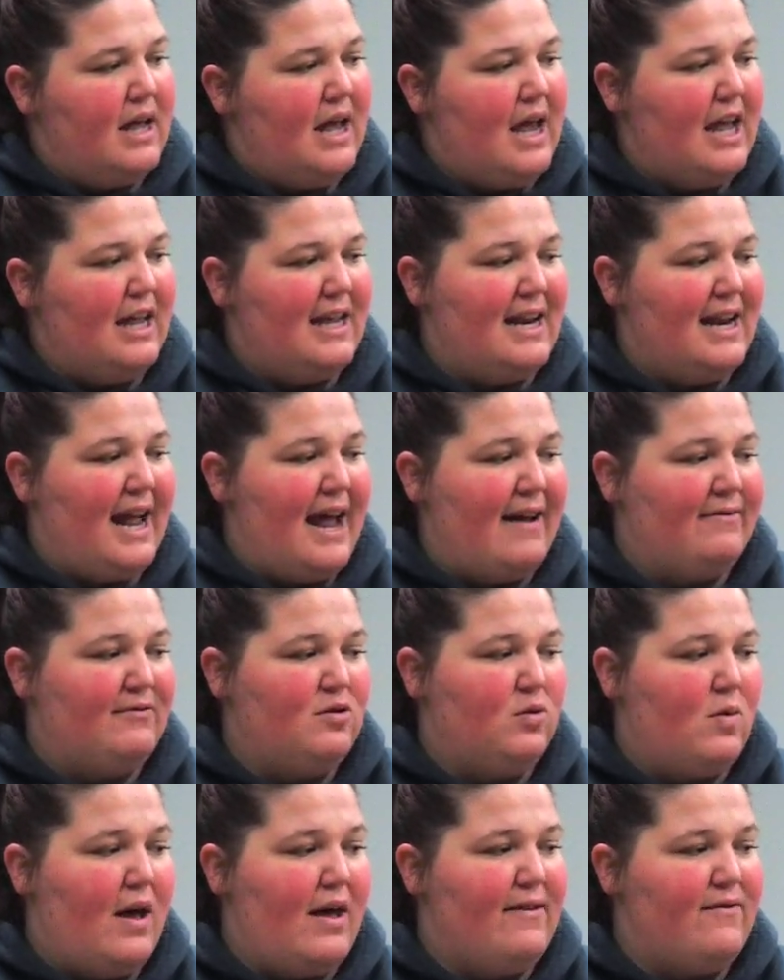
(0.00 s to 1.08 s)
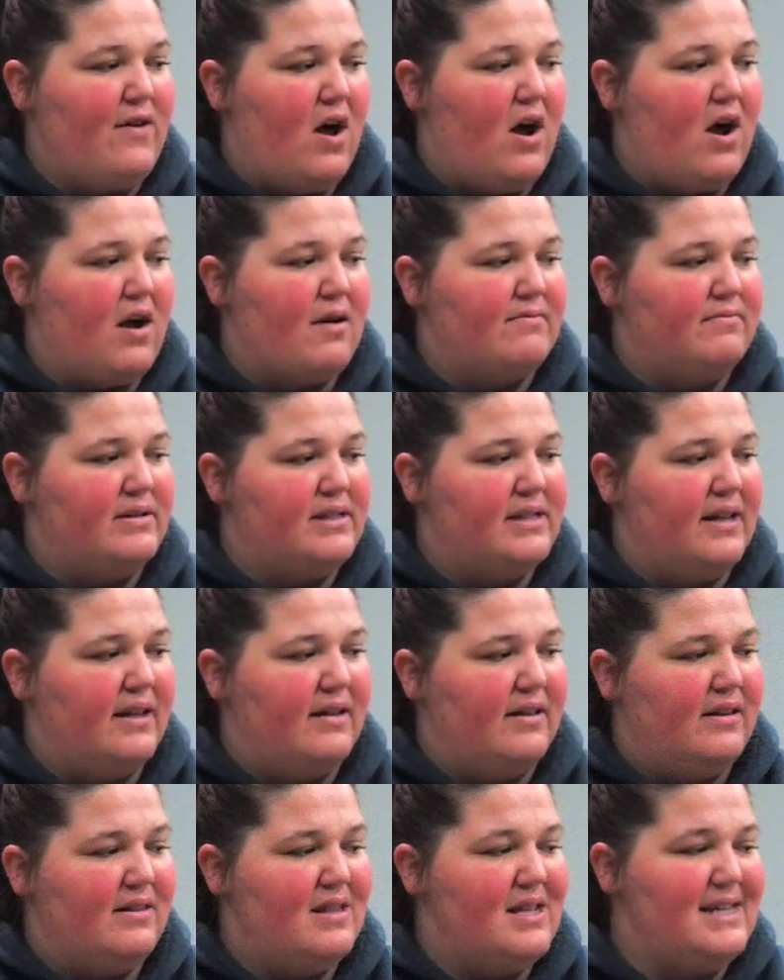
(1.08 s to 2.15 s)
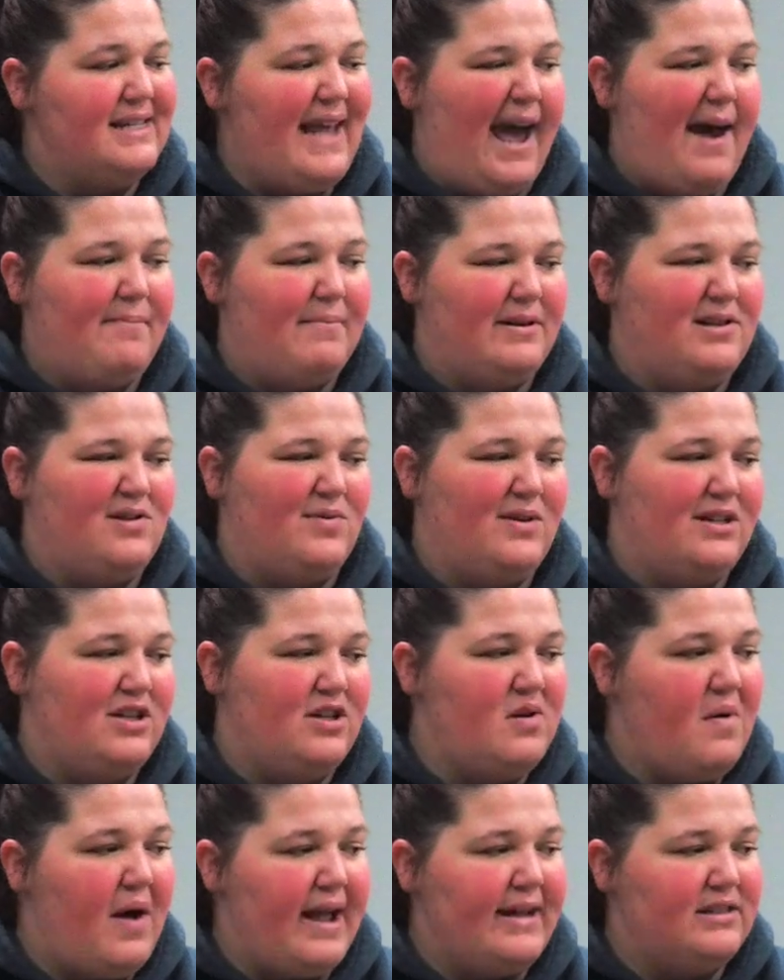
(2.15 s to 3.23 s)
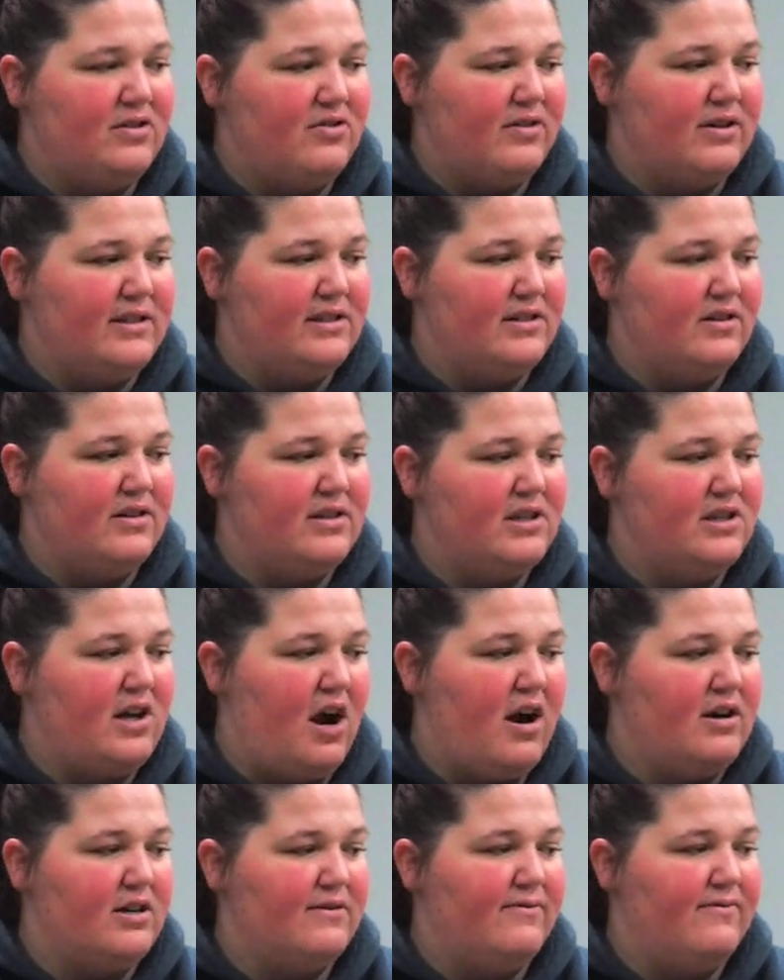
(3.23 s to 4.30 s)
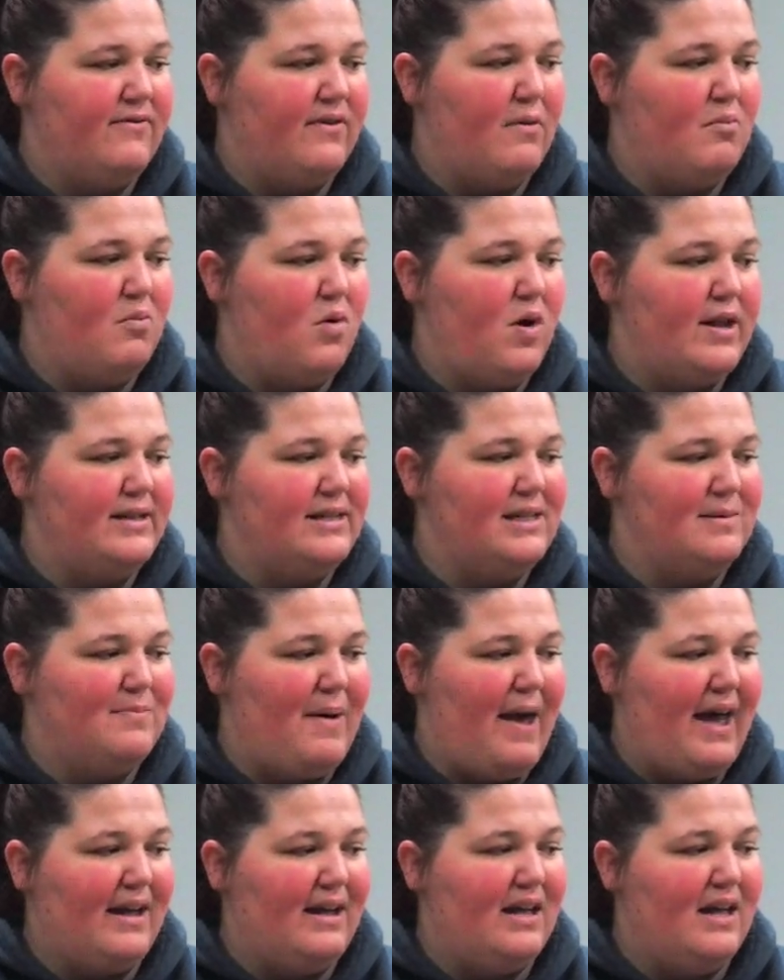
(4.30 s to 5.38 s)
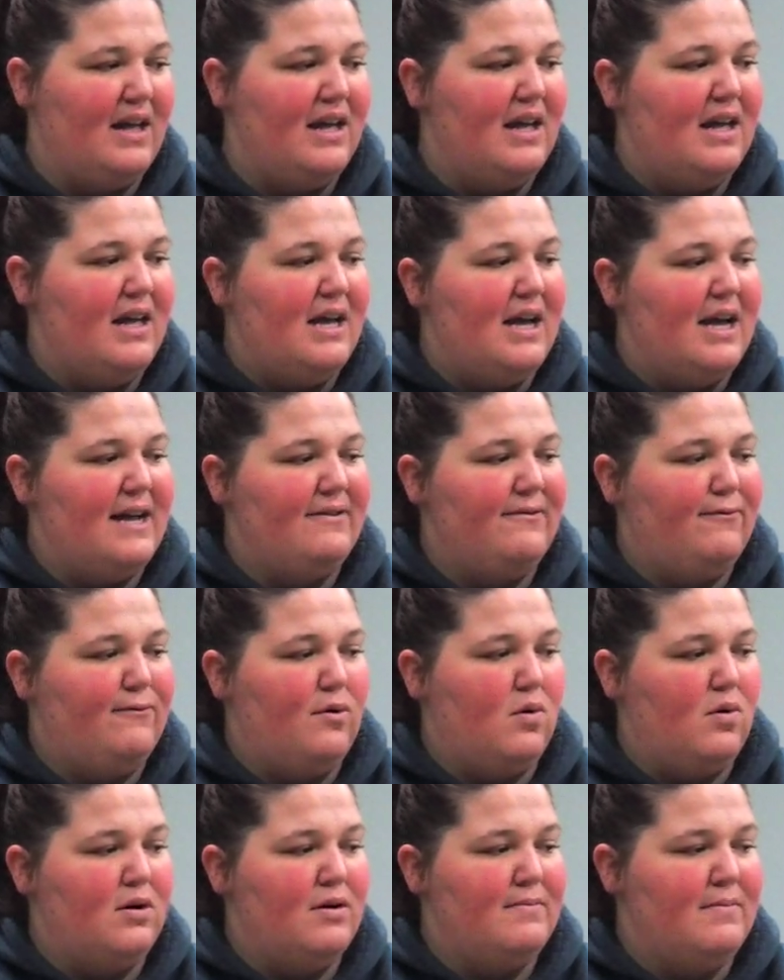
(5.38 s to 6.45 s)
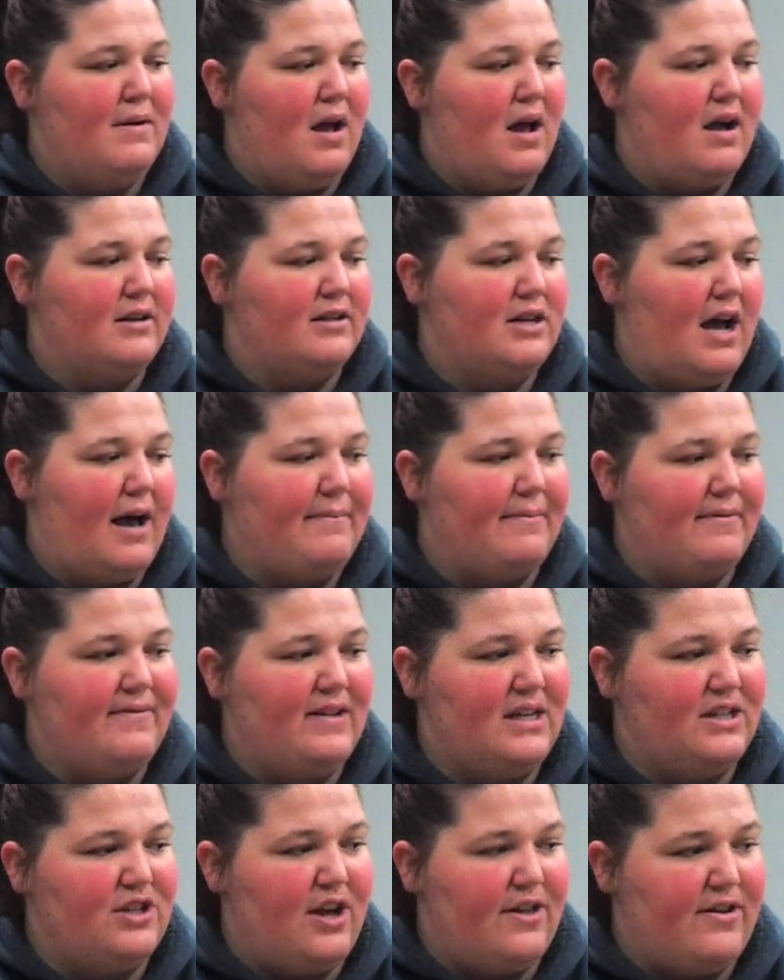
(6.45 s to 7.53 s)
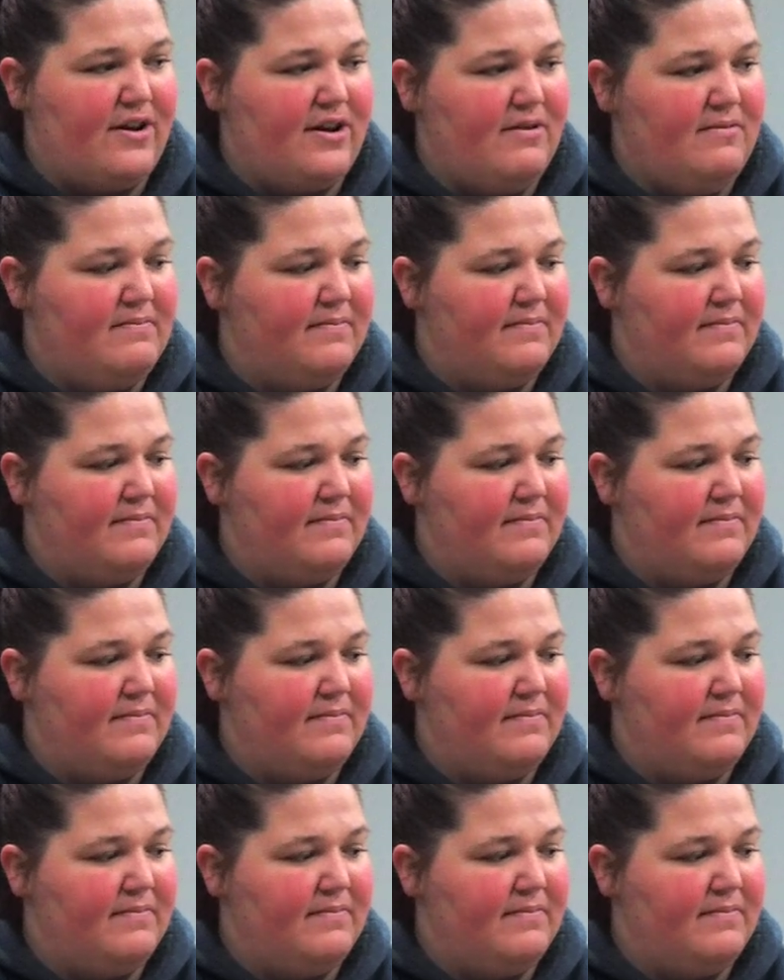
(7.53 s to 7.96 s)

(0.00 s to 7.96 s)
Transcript: It can have 12 arms. This happens when 2 ice crystals start from one speck and form on top of each other.